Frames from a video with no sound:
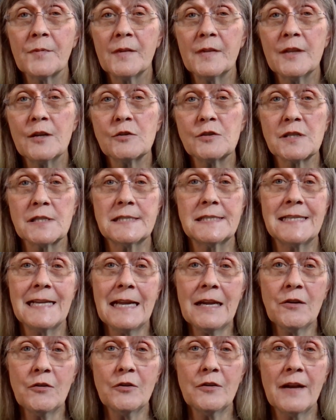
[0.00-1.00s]
There's a
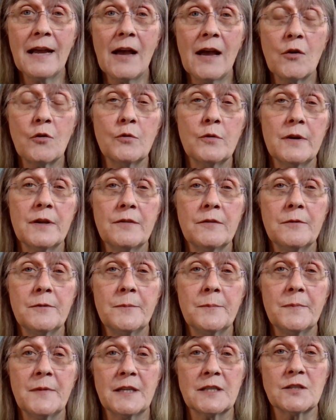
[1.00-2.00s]
standard
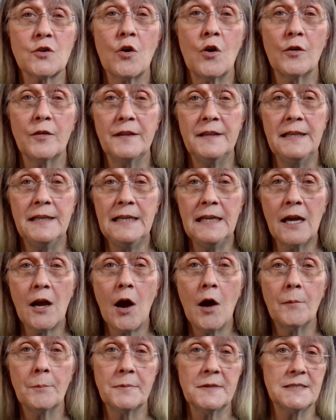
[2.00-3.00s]
algorithm that's called the
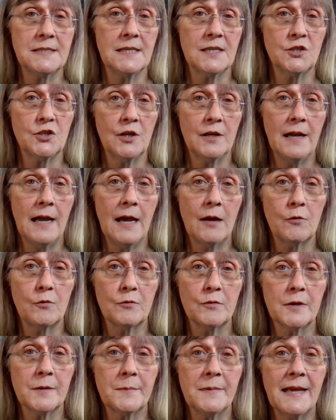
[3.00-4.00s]
decomposition
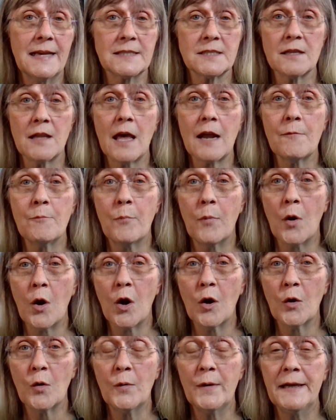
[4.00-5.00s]
algorithm. It has a lot of
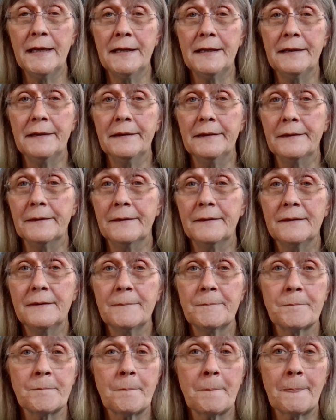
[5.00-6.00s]
borrowing and
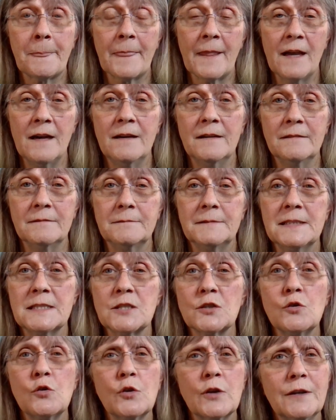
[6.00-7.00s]
gets a
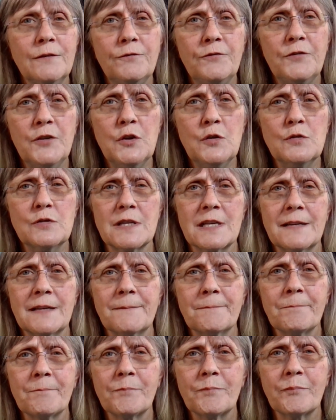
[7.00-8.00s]
little confusing.
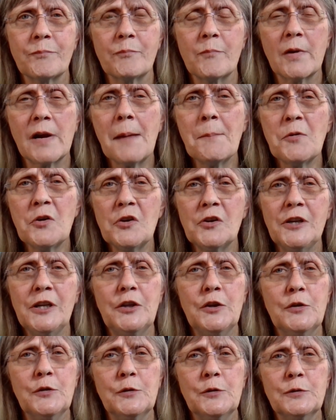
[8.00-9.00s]
But I'm going
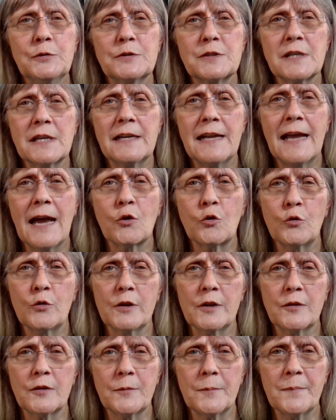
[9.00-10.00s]
to use an
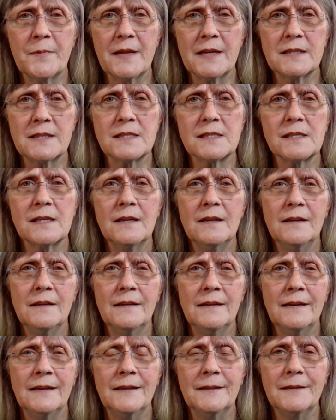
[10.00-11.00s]
algorithm that's,
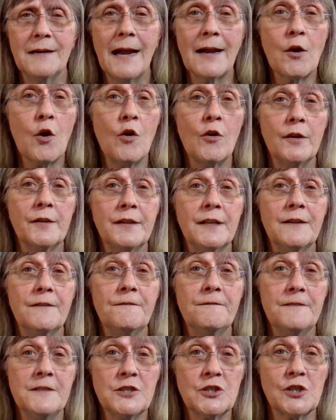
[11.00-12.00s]
I call it the
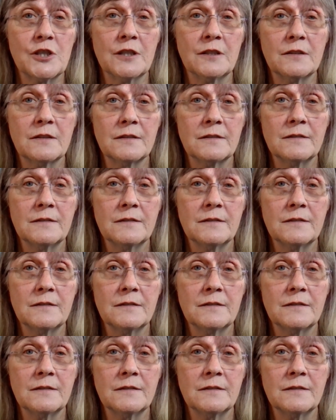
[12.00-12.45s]
efficient